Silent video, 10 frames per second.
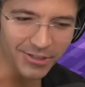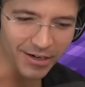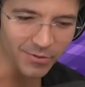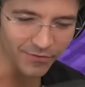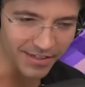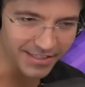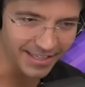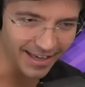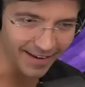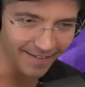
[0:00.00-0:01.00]
try swiftness
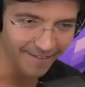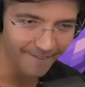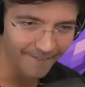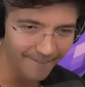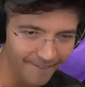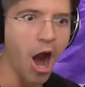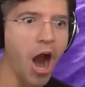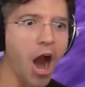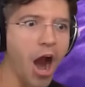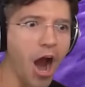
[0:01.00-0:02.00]
10.
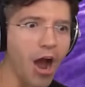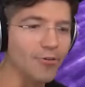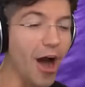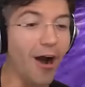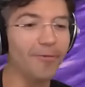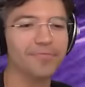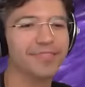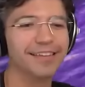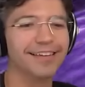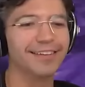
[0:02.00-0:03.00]
No,
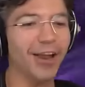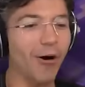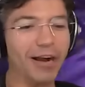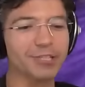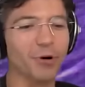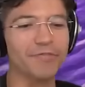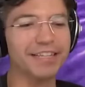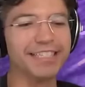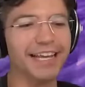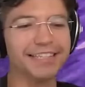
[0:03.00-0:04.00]
wait,
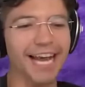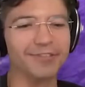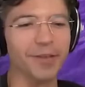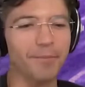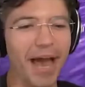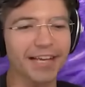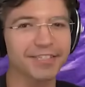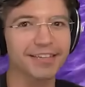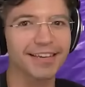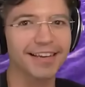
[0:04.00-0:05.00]
swiftness 10 sounds the
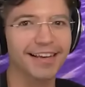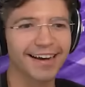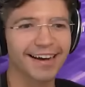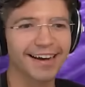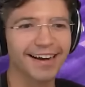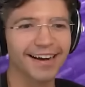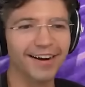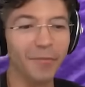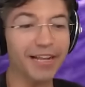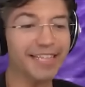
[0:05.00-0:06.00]
best.
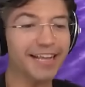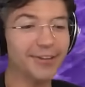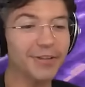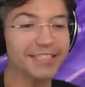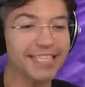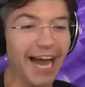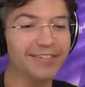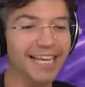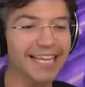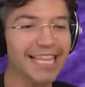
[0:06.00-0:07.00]
Wait, dude, this
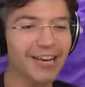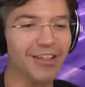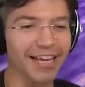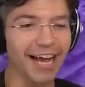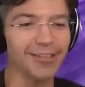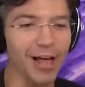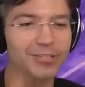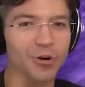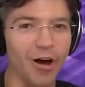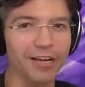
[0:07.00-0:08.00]
sounds like literally like
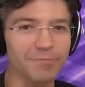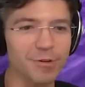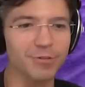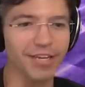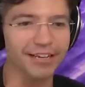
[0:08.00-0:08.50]
electronic music.